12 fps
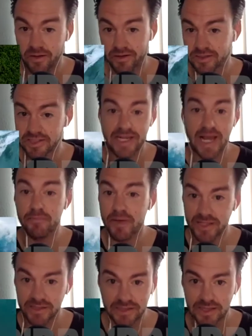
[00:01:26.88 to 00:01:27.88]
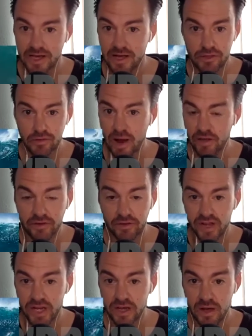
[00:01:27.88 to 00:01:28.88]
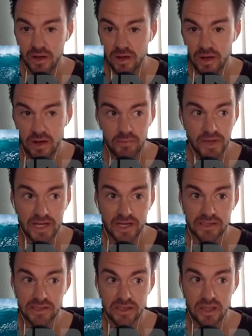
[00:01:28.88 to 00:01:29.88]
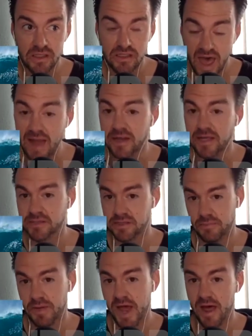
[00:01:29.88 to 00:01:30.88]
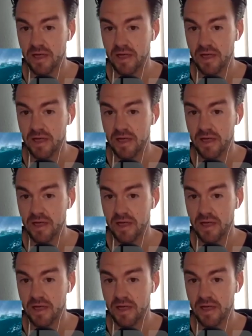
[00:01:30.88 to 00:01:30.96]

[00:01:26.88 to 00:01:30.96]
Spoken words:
statements throughout the video, because that is the path.